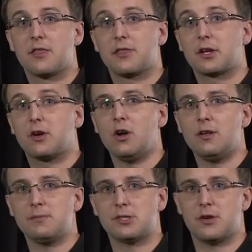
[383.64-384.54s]
The
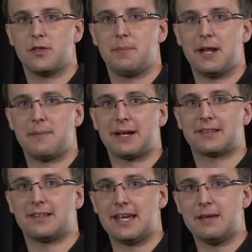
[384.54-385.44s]
columns show the
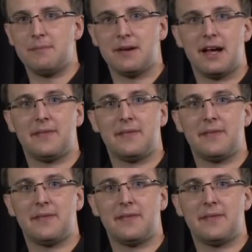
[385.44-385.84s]
playback's name